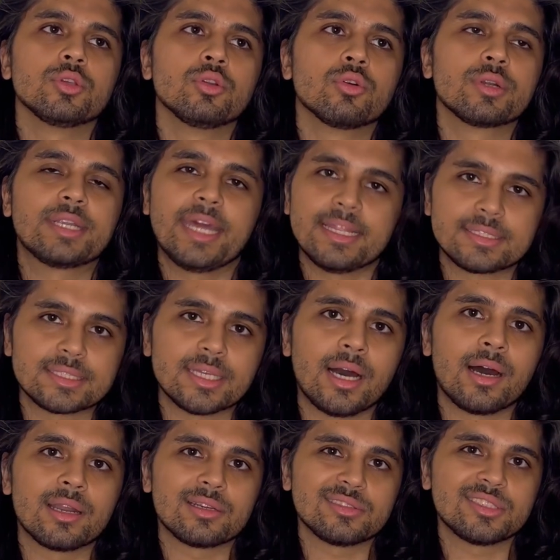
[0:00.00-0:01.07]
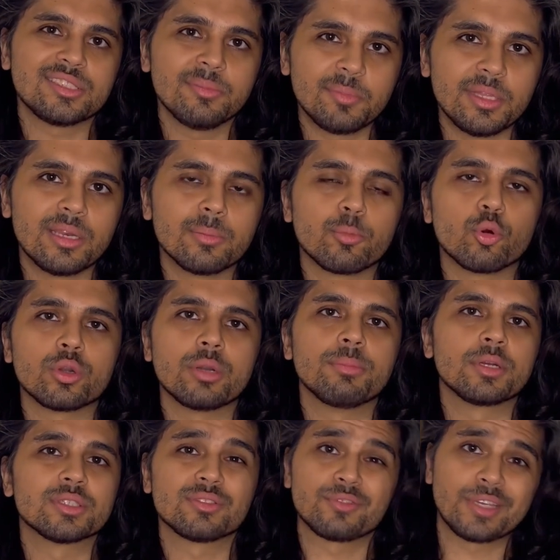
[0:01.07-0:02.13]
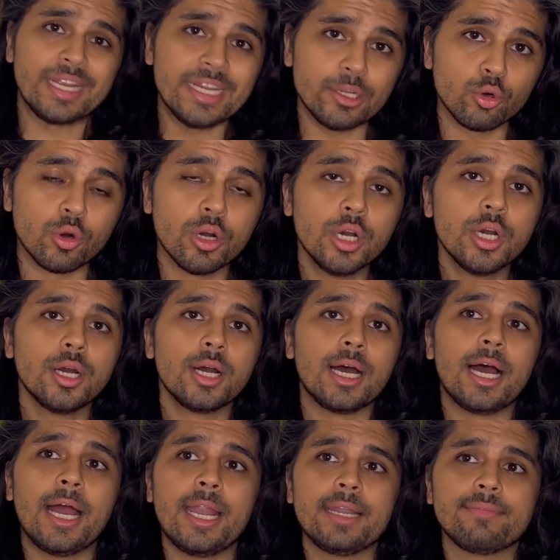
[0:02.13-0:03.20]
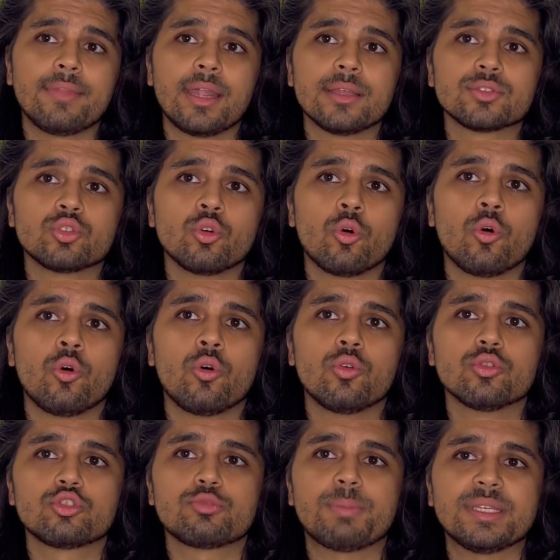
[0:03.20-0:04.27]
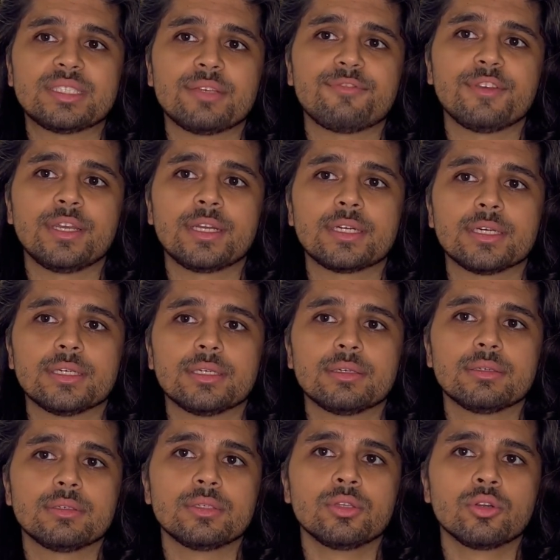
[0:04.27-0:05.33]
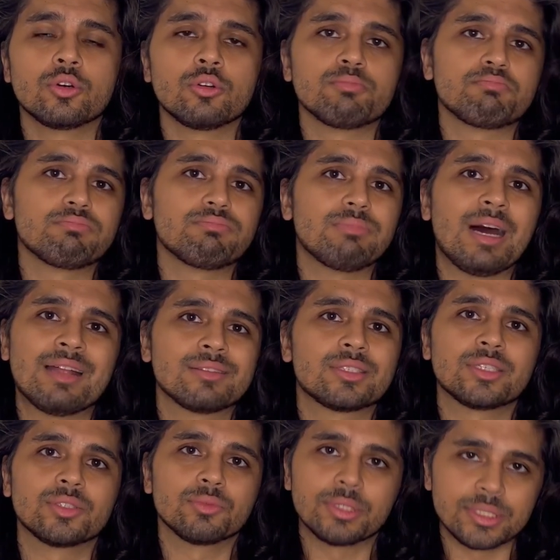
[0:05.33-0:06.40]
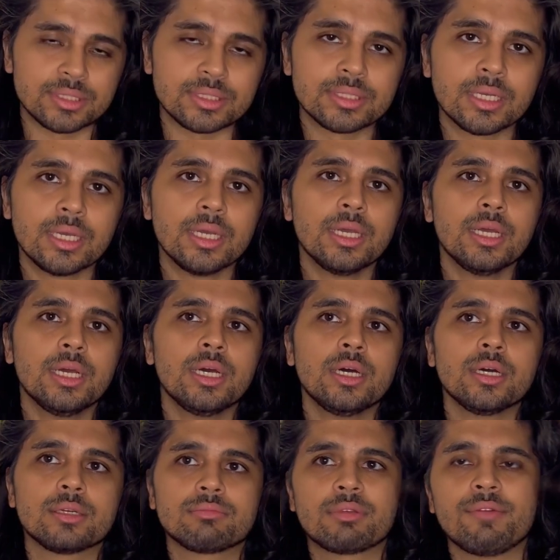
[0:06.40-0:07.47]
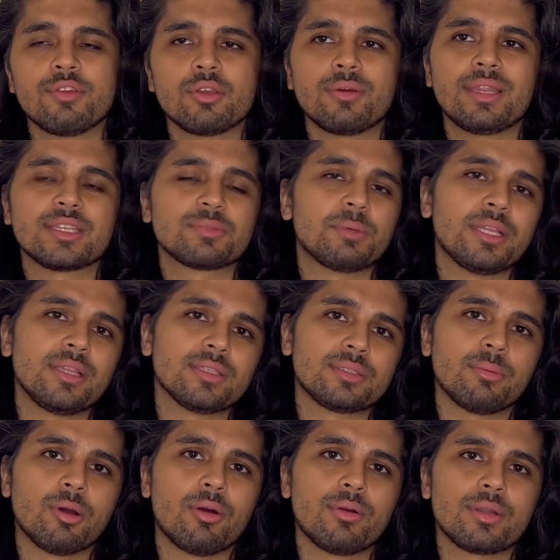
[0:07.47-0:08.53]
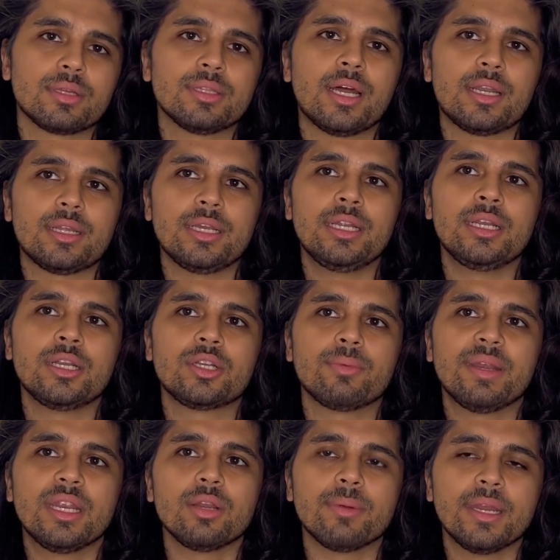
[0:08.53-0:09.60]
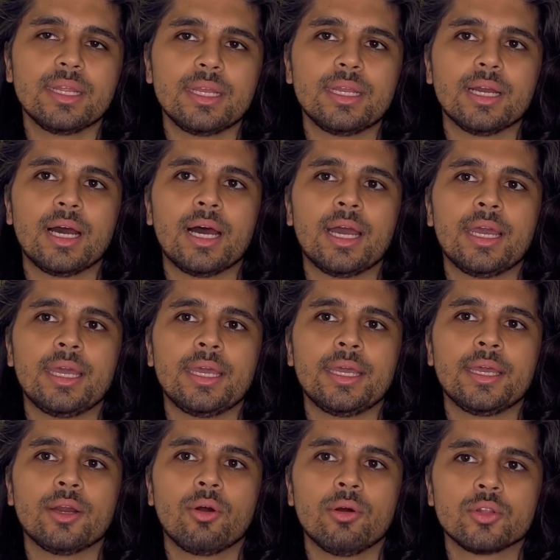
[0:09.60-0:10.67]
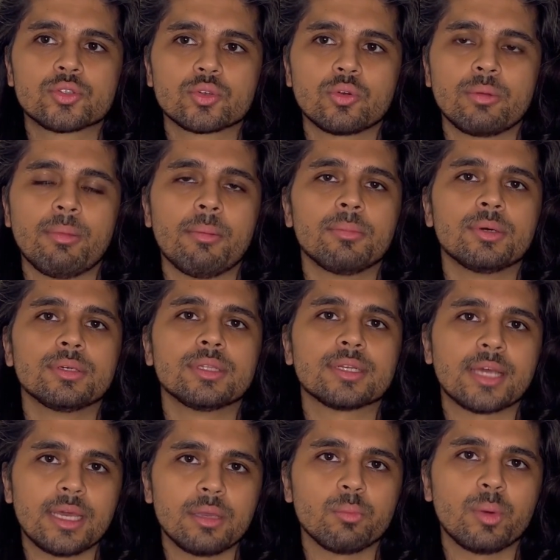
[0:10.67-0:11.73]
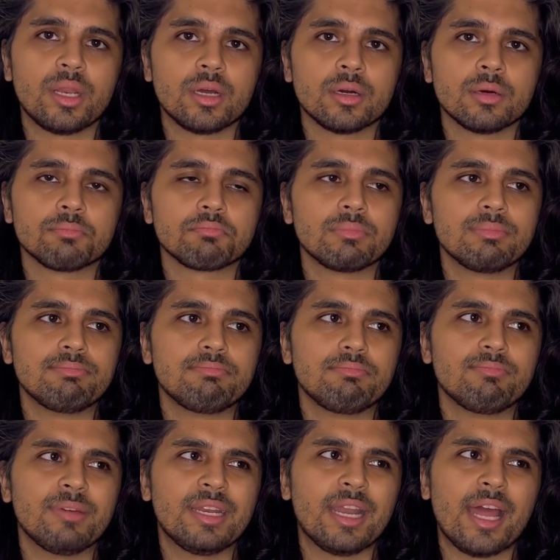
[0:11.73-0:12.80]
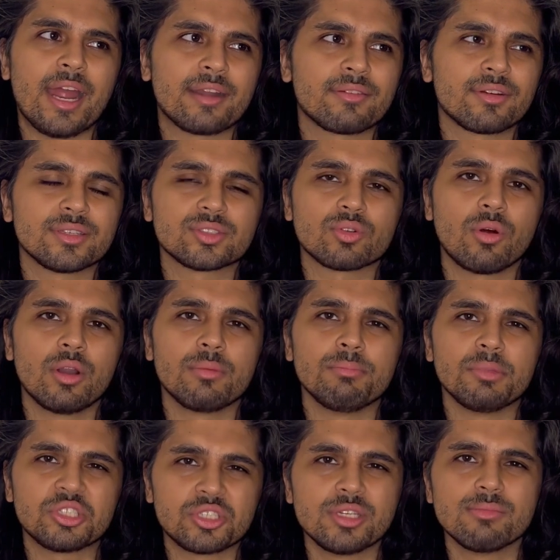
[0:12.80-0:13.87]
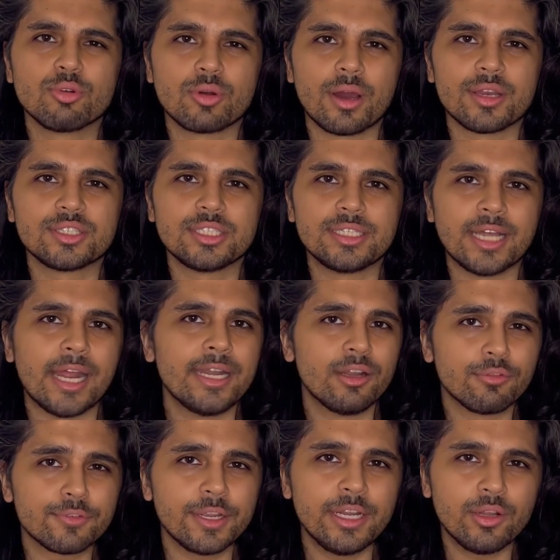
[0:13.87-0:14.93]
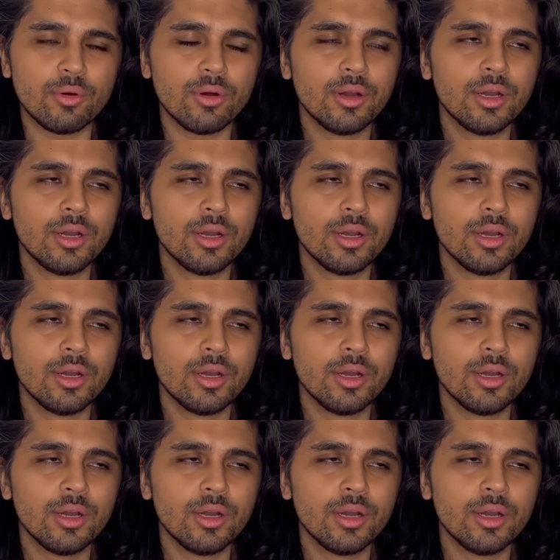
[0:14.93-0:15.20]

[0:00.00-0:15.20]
deaths are simply reported because of keto, and there is no specific answer to this. Giving you an experience about that, in 2020 I also remember the time when an actress called Mishti Mukherjee died of keto,